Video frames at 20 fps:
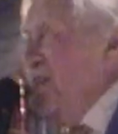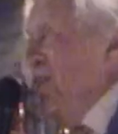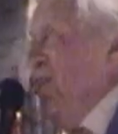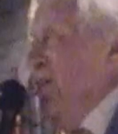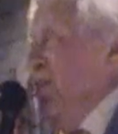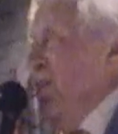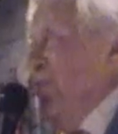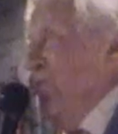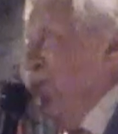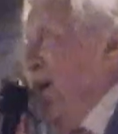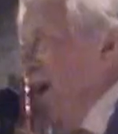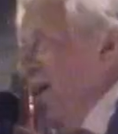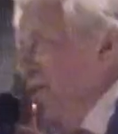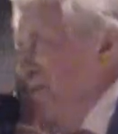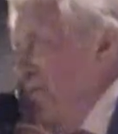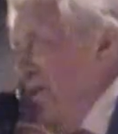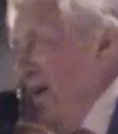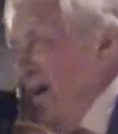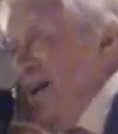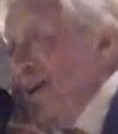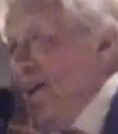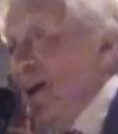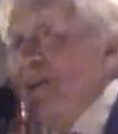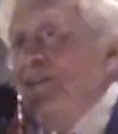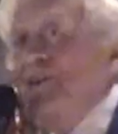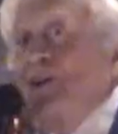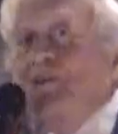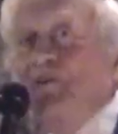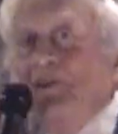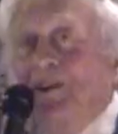Although why I make it, I
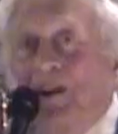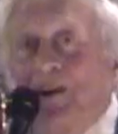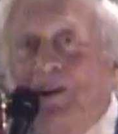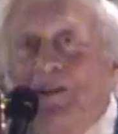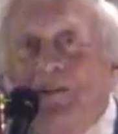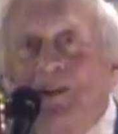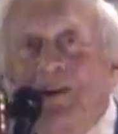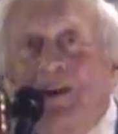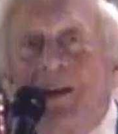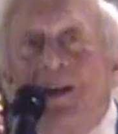don't know.